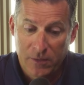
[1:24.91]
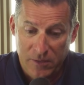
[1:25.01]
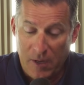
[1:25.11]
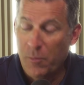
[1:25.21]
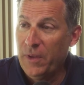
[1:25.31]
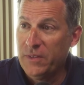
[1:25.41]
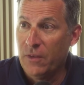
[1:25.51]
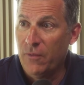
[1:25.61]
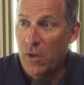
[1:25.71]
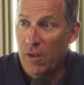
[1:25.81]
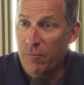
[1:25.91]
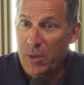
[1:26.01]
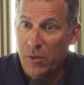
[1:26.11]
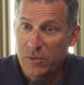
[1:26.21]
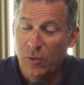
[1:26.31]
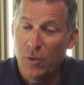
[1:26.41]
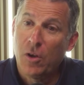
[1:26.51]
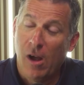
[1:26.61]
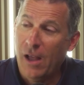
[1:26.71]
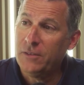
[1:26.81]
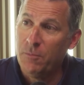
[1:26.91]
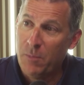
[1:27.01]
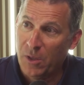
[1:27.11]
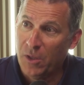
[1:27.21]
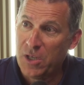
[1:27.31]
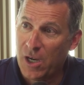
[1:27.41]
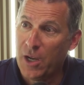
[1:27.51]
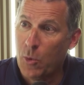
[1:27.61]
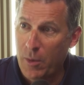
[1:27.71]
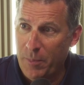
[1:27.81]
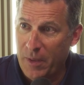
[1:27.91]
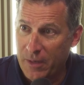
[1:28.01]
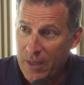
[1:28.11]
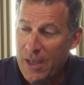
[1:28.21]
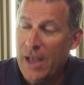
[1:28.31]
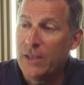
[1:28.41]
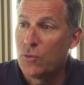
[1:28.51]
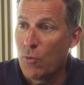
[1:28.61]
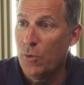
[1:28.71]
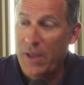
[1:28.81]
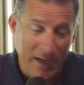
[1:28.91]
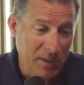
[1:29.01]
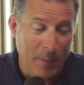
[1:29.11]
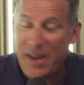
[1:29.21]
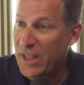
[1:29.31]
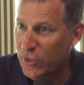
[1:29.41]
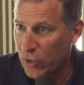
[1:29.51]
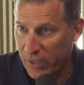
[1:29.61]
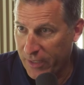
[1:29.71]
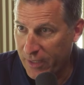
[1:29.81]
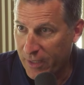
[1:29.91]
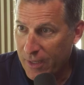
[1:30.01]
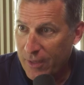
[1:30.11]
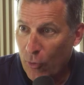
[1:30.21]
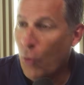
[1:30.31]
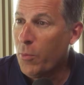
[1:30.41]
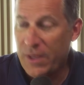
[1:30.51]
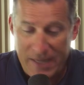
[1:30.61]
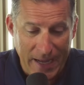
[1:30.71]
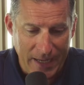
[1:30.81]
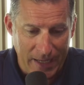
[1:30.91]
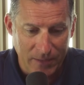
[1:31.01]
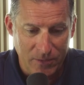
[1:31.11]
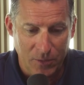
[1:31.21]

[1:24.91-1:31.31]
submarines involved, but also the cost of military equipment has grown exponentially over the decades.